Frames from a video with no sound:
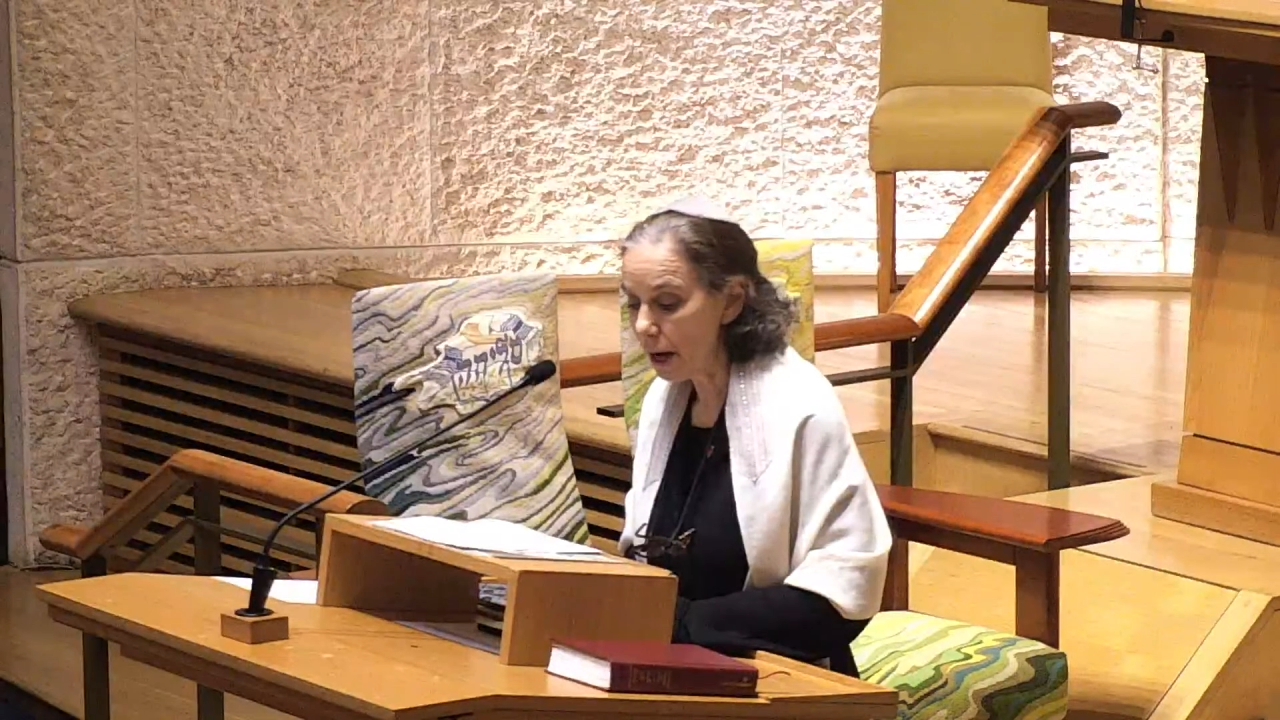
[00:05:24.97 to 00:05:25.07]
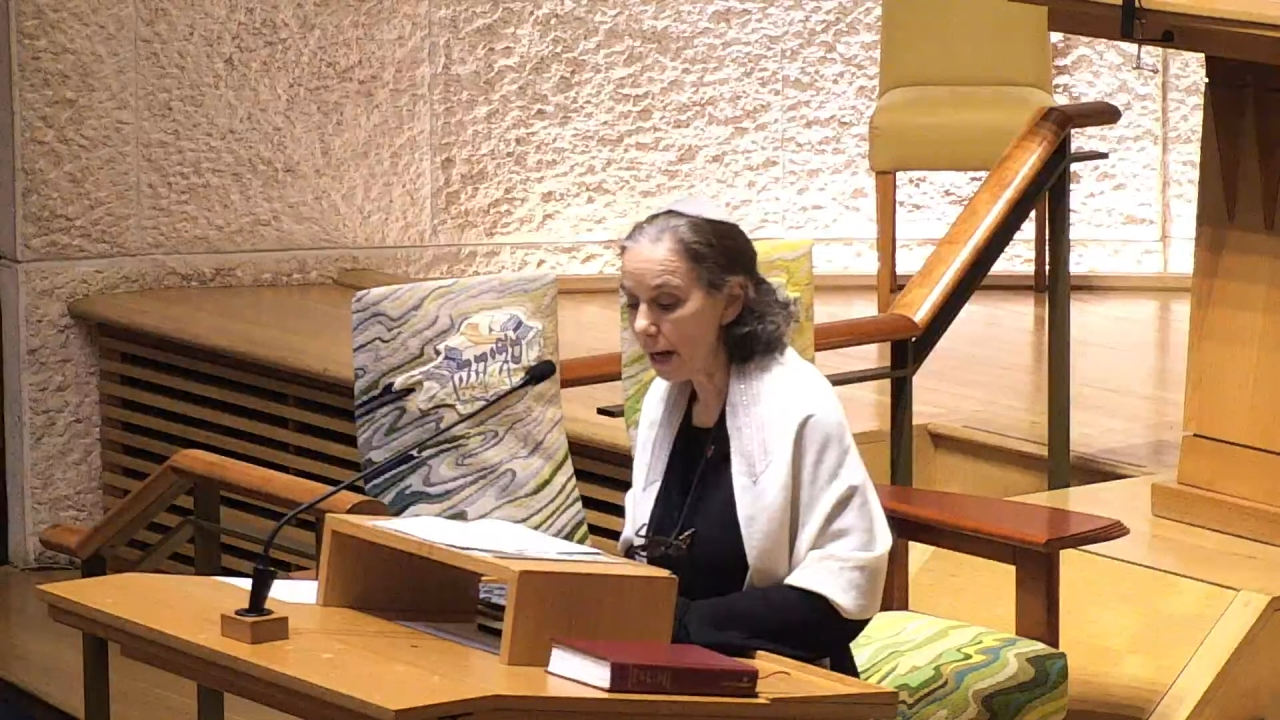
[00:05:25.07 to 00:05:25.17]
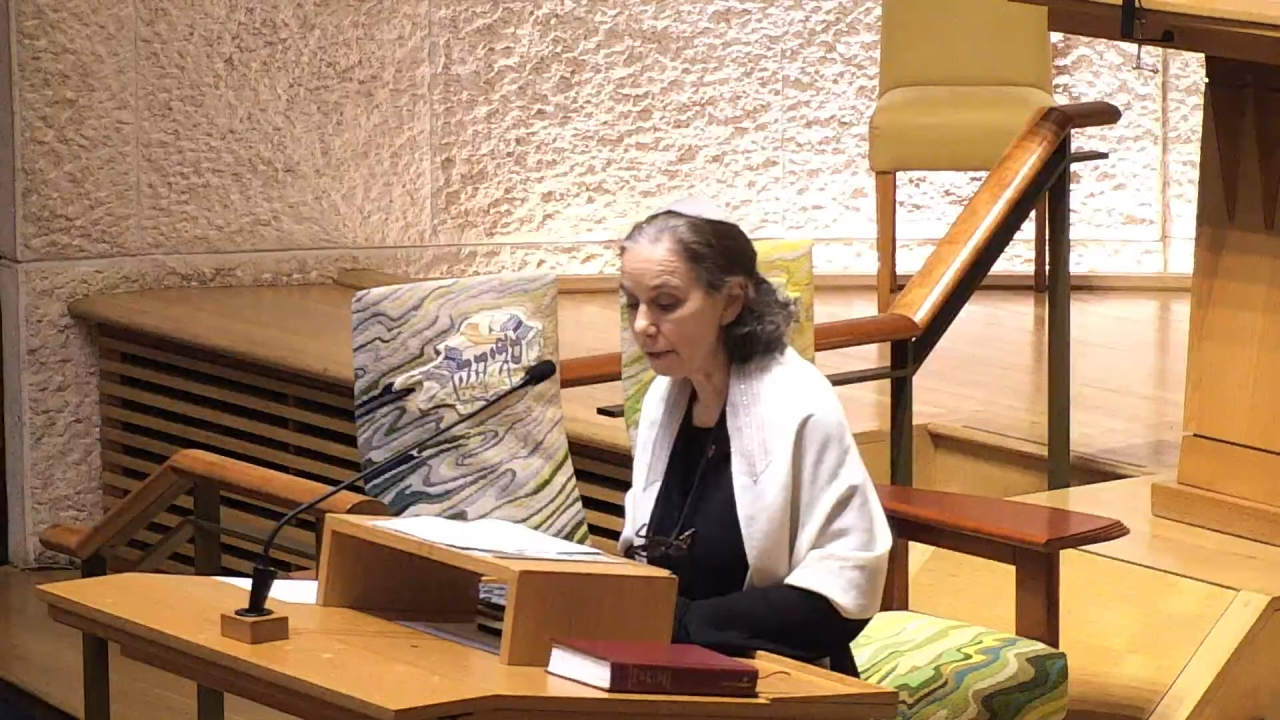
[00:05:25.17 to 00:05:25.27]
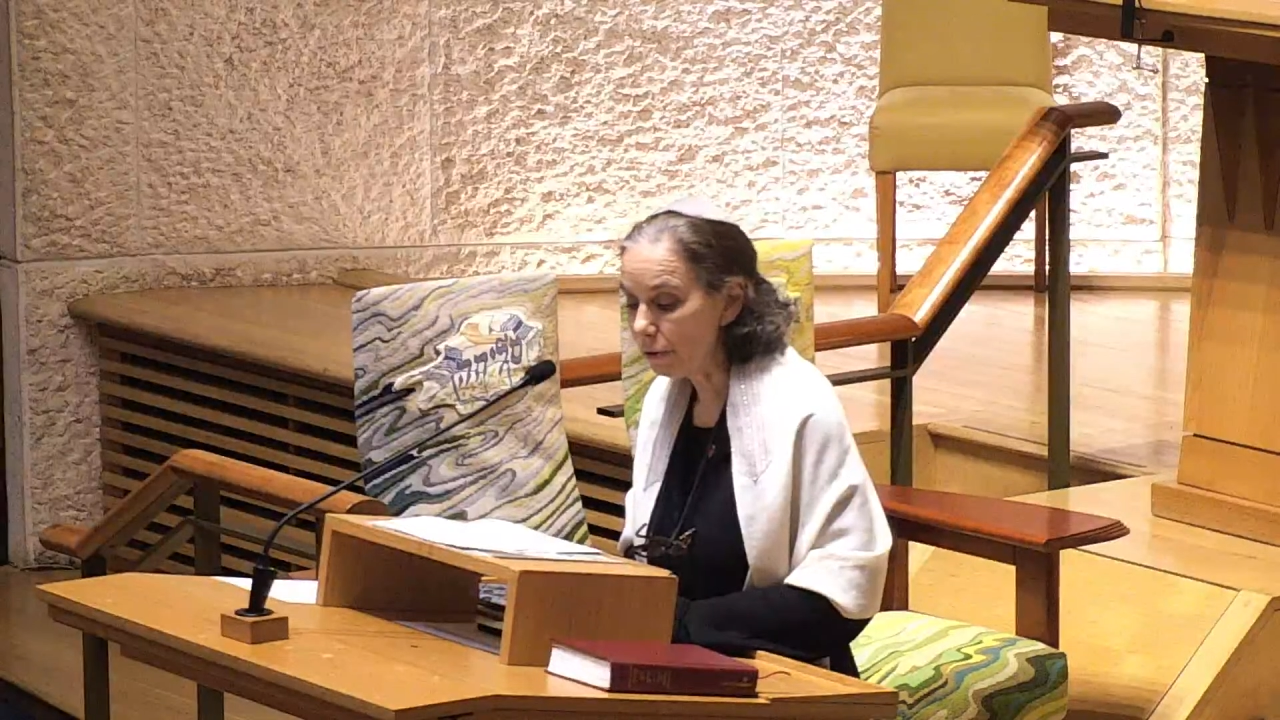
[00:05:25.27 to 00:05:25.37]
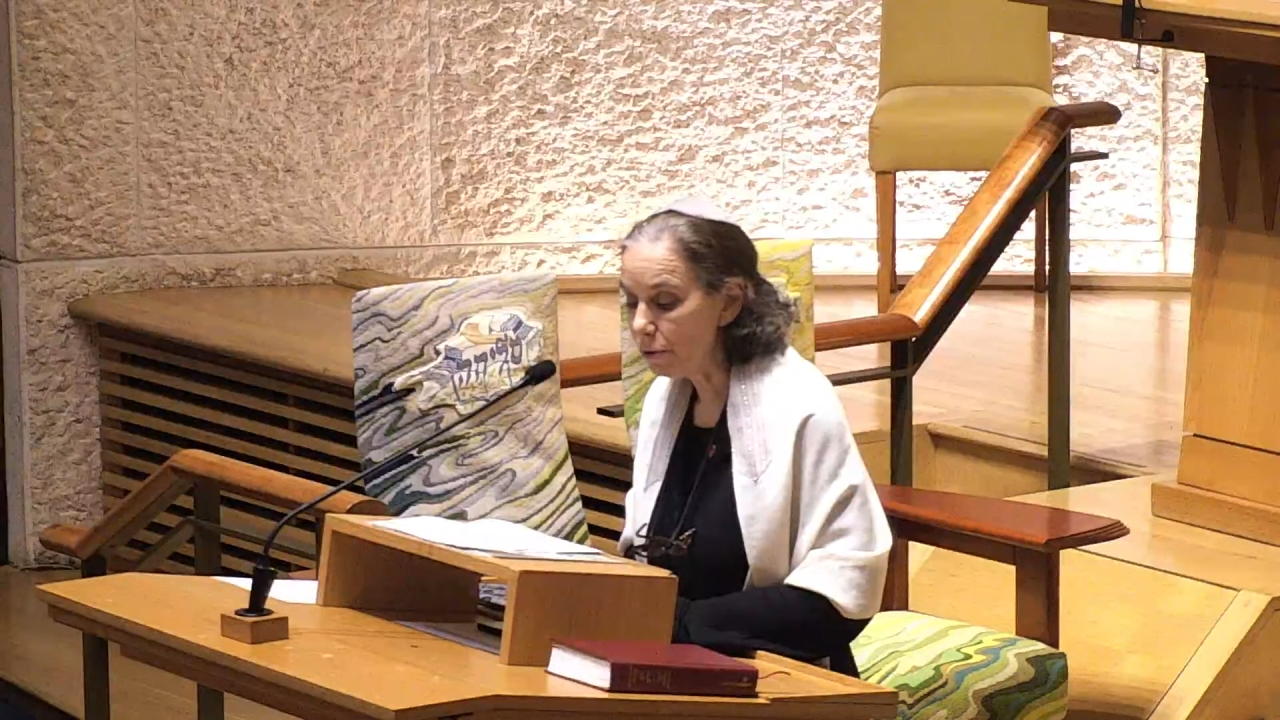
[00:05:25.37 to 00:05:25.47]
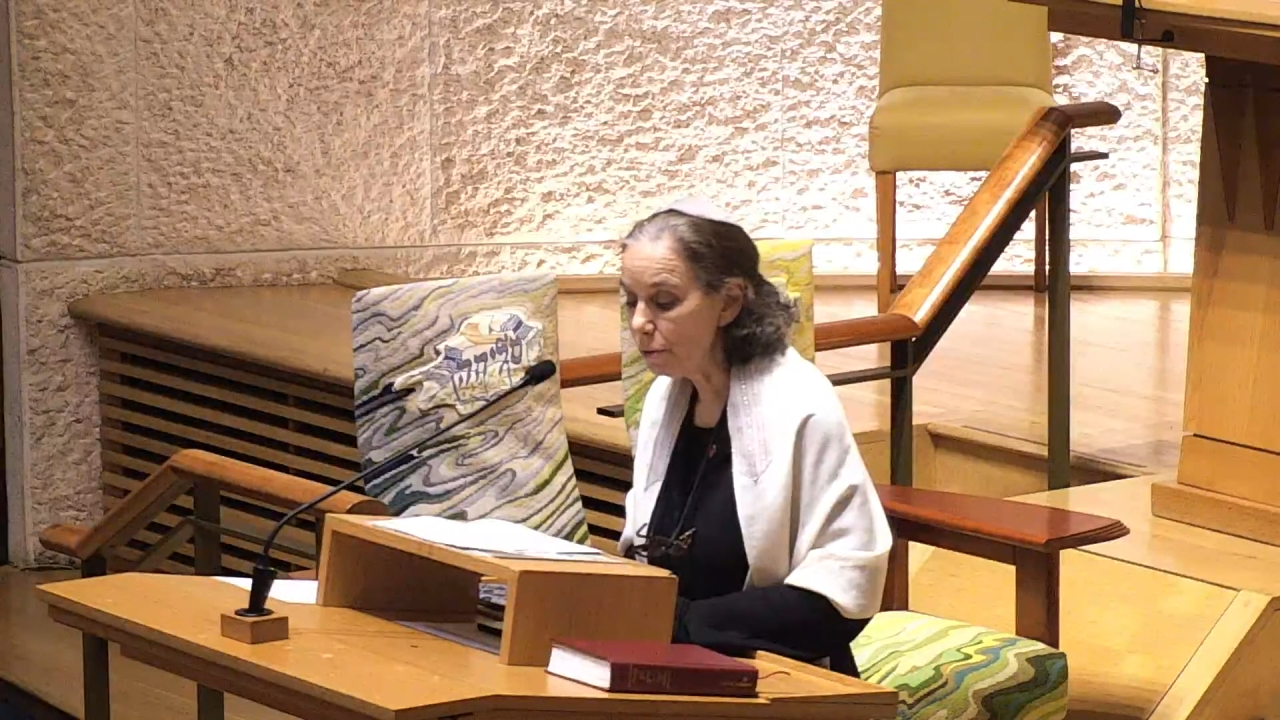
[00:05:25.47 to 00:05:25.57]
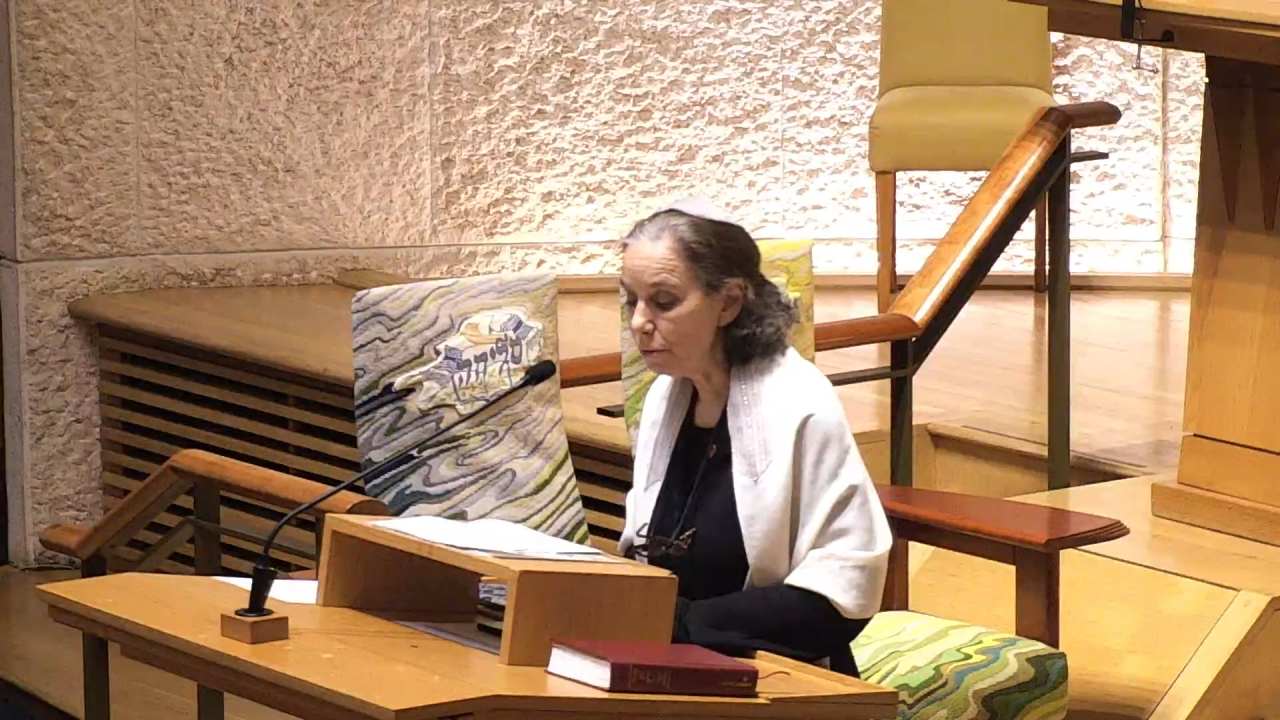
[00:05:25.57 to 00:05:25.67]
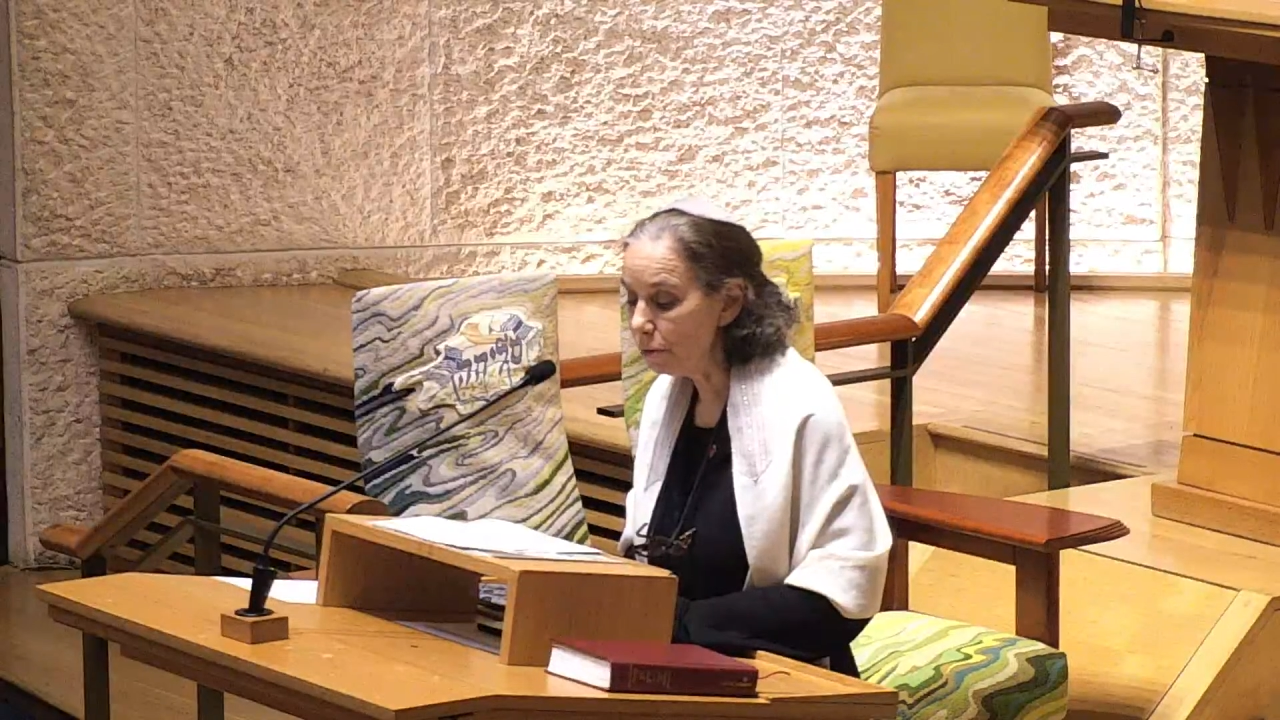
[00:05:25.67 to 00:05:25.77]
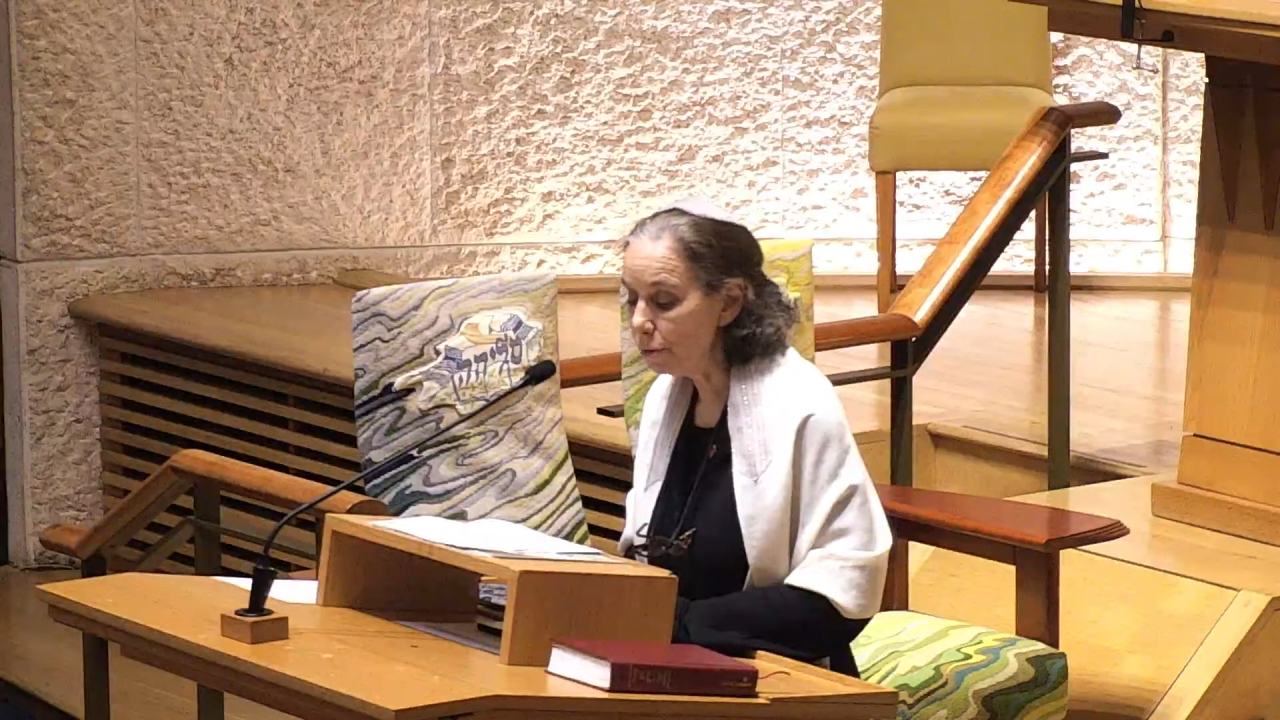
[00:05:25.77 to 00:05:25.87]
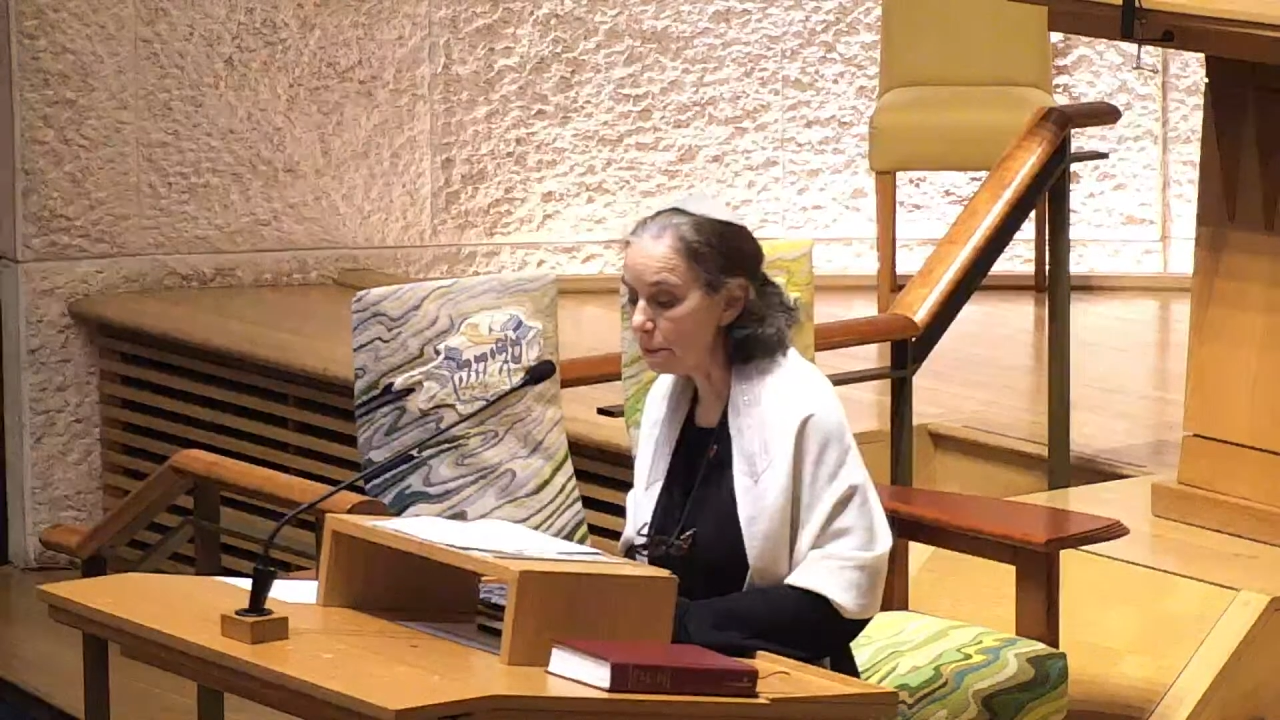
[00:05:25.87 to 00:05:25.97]
at
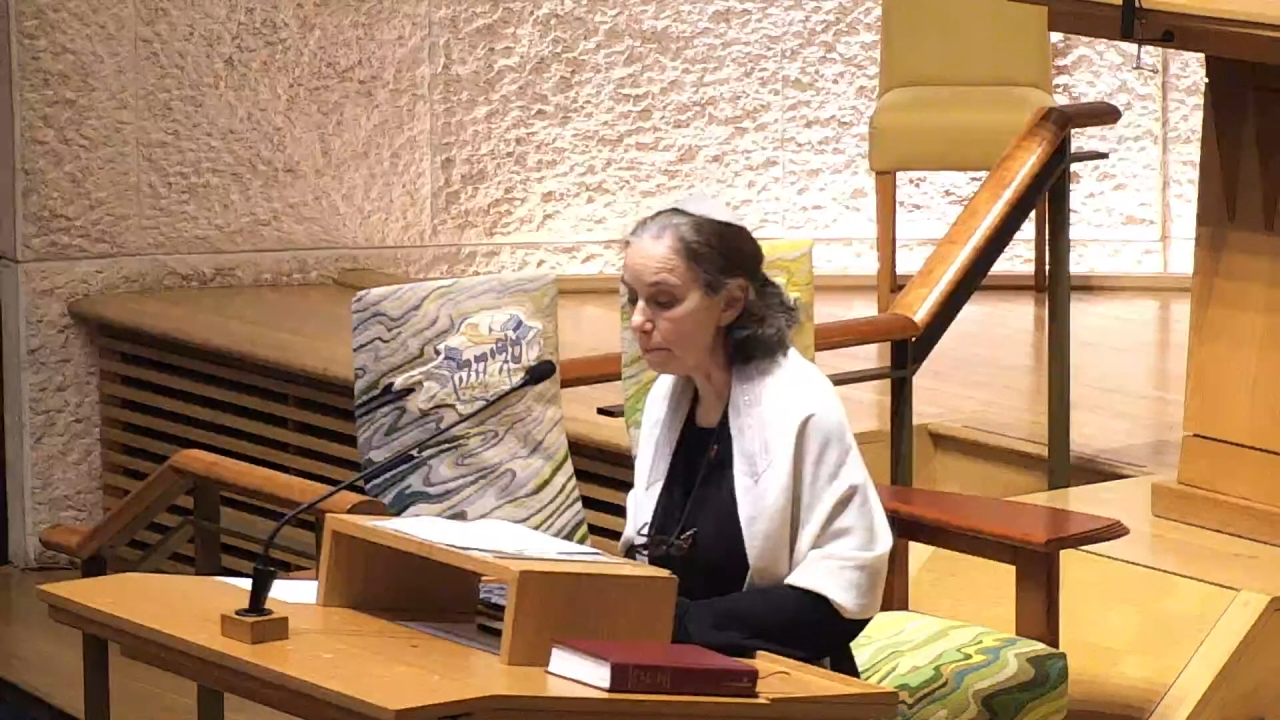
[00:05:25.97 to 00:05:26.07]
noon as a